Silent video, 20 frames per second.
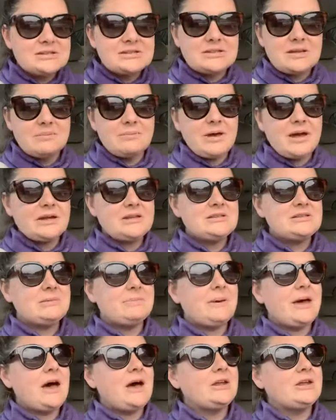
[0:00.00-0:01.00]
somebody's
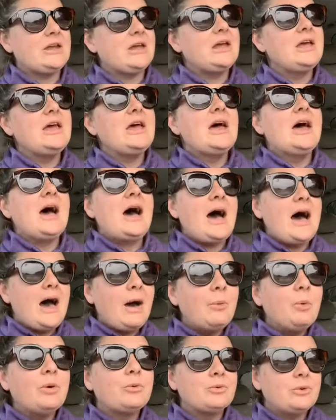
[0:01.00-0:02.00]
about it. I
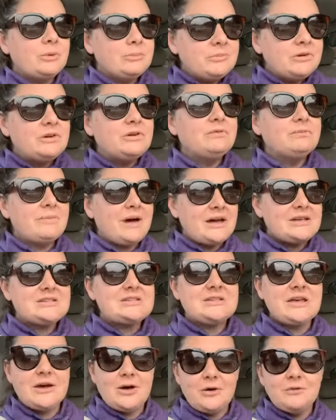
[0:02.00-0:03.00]
will remove
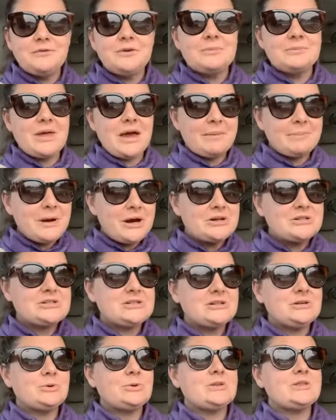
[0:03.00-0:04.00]
myself from that
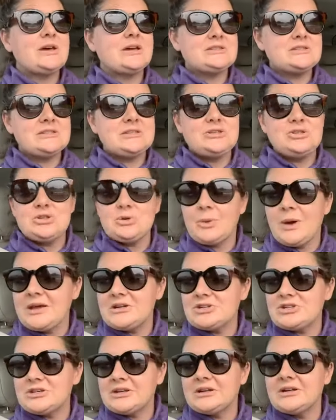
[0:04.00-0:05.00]
person or that
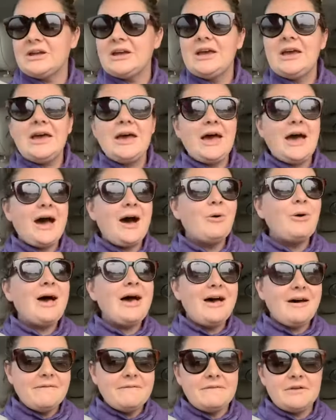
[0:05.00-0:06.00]
situation.
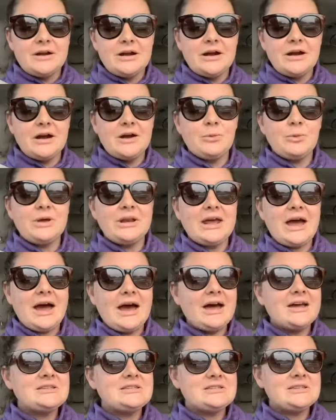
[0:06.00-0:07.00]
However, when
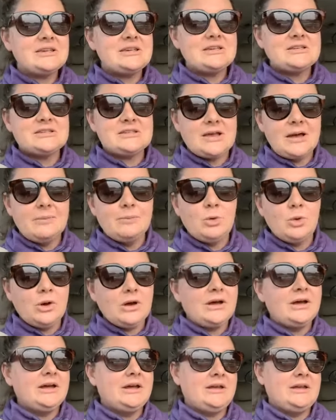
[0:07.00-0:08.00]
I see
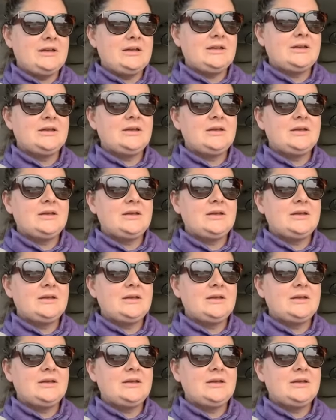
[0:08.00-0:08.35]
someone